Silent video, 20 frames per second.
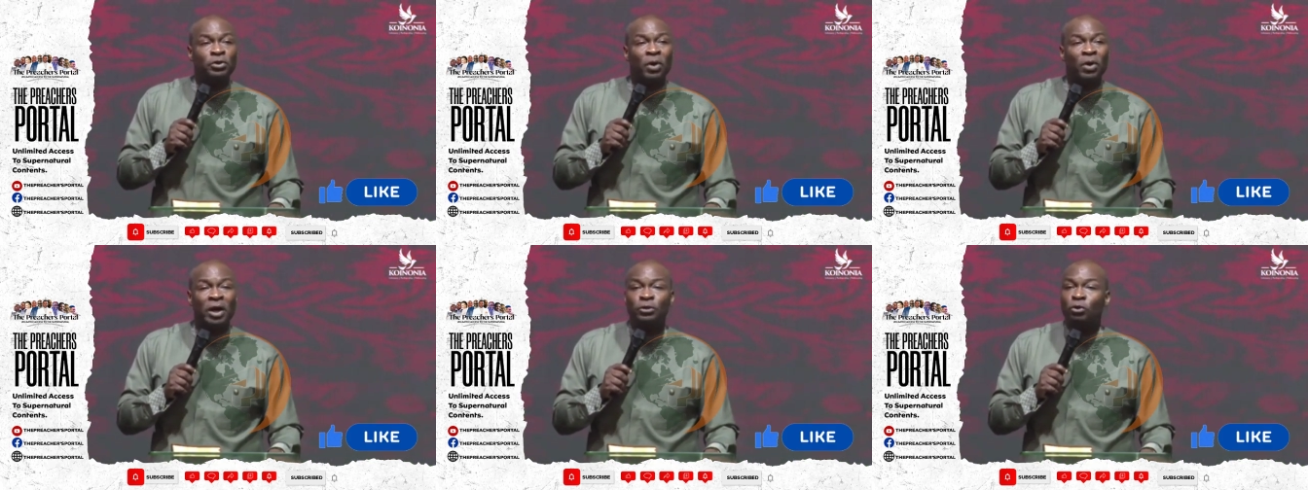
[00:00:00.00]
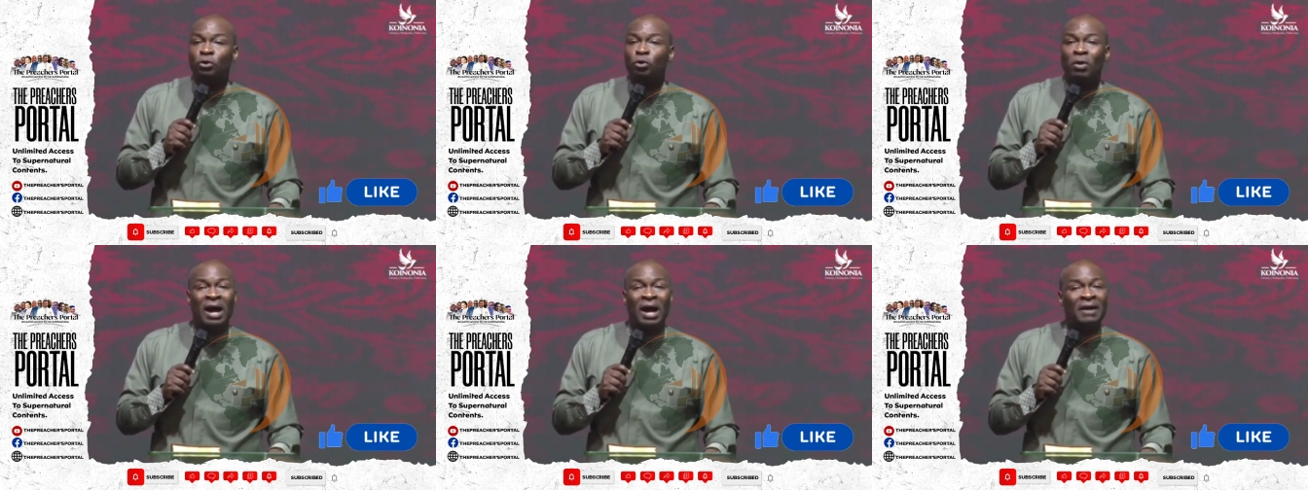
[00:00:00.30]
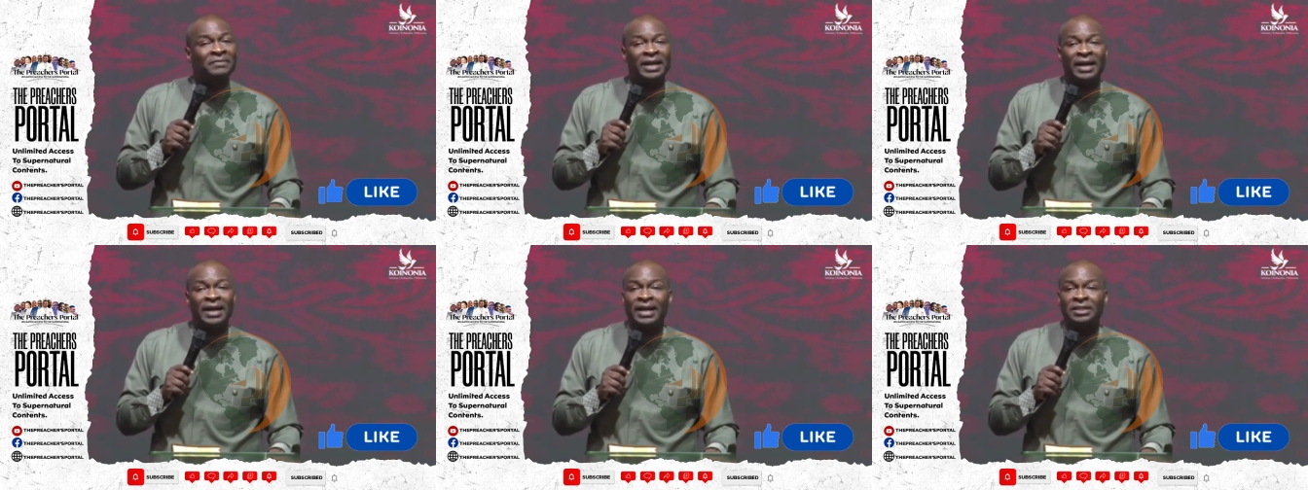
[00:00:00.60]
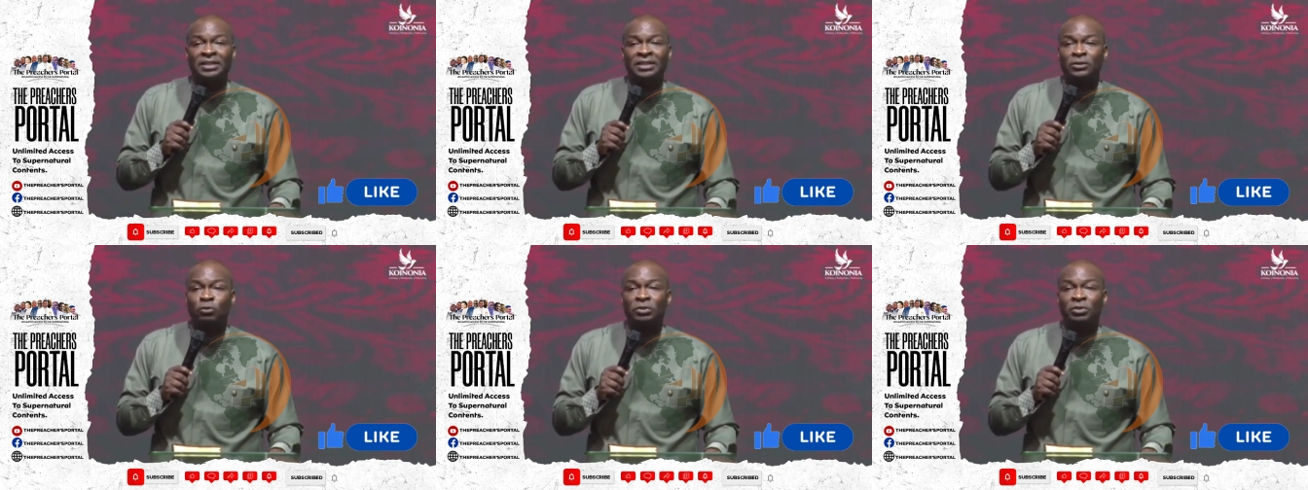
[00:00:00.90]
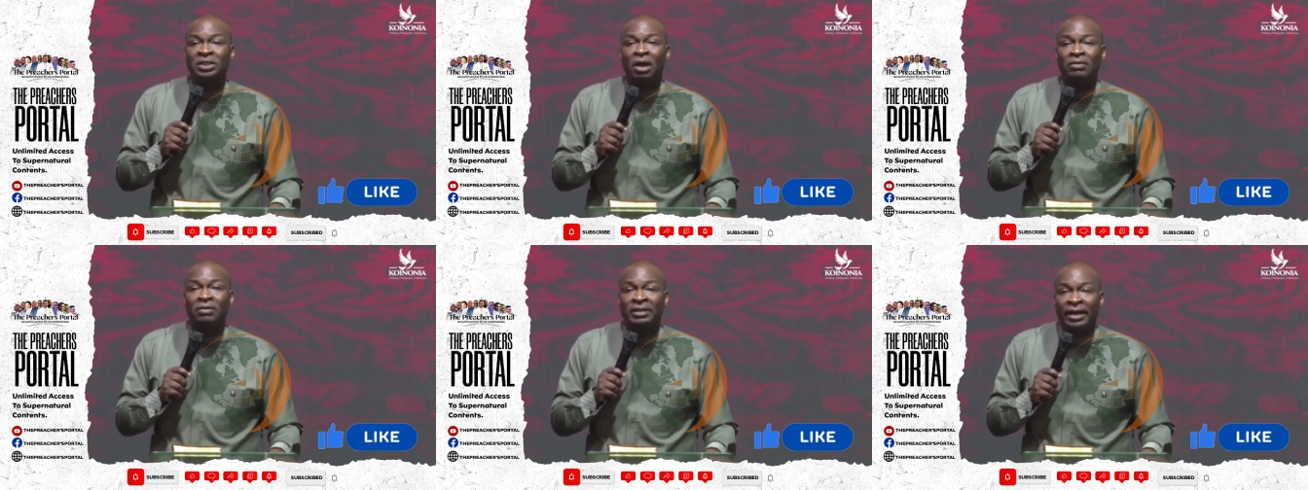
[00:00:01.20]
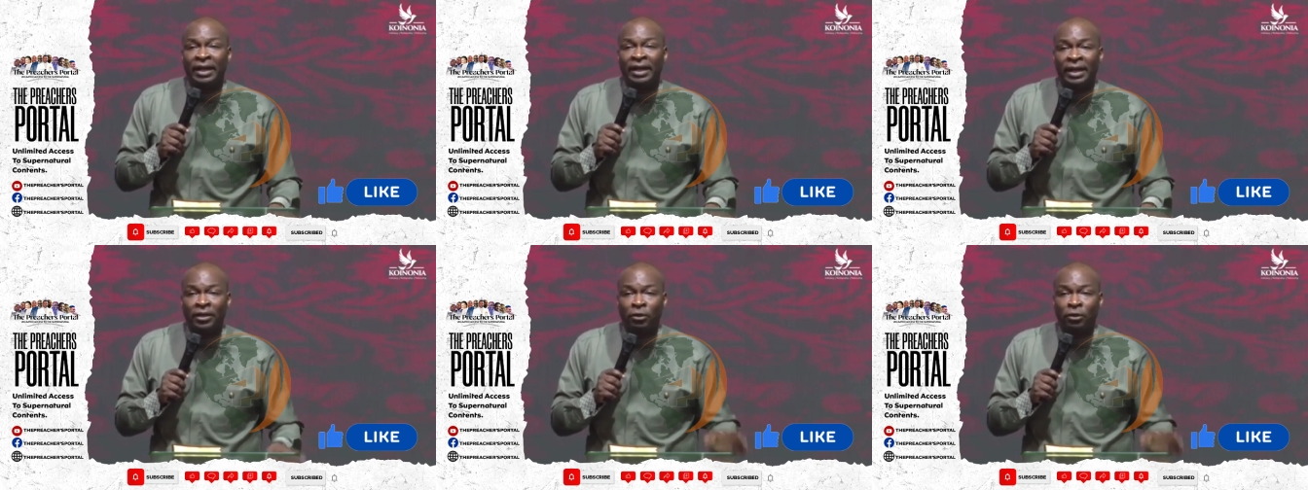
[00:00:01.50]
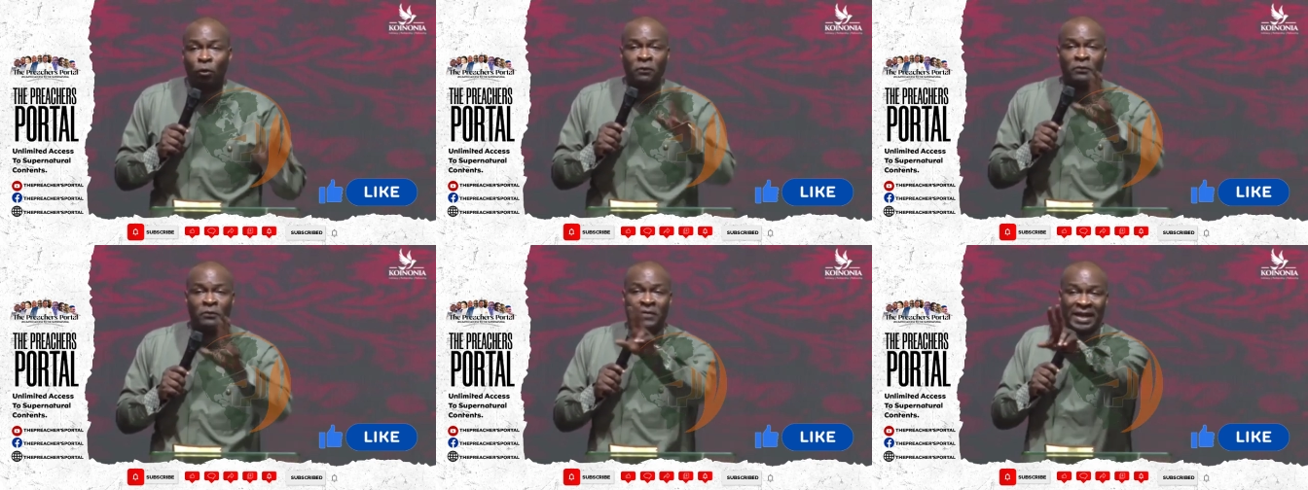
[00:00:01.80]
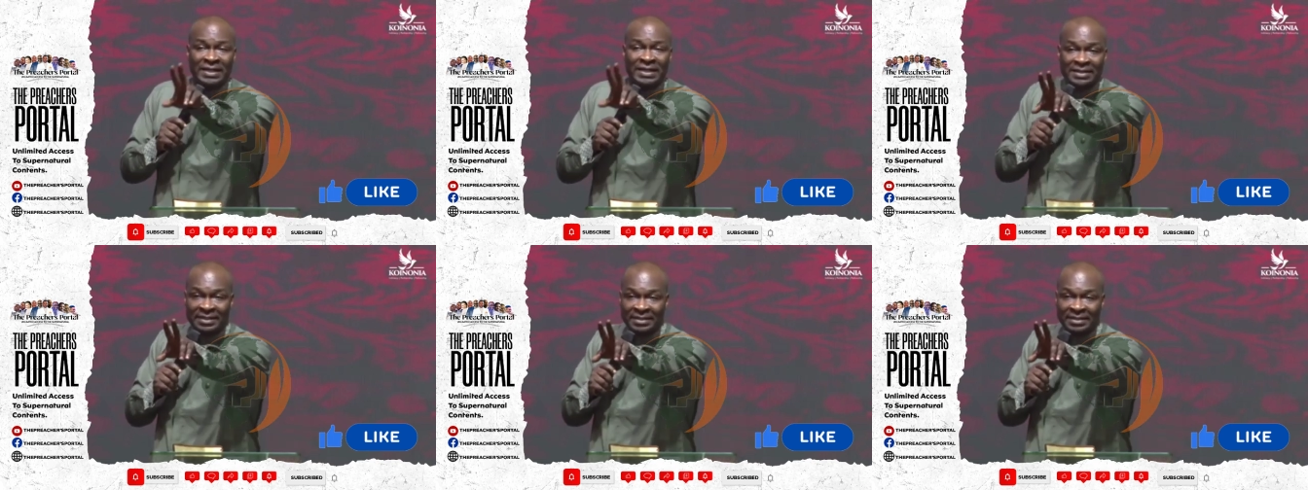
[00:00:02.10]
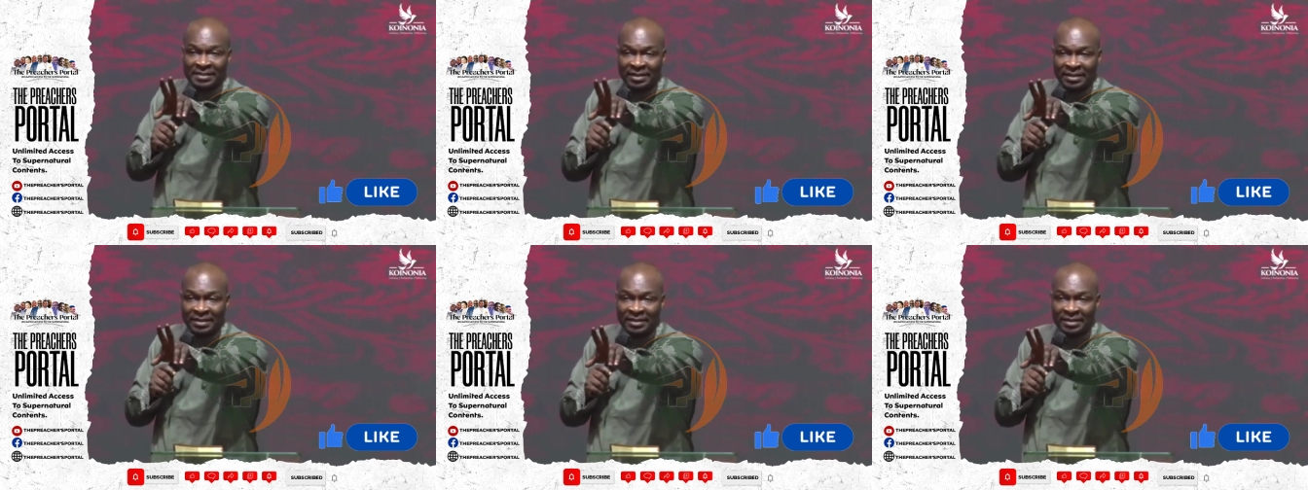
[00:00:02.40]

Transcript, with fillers: you and you don't have the energy to shout again. Don't fight it.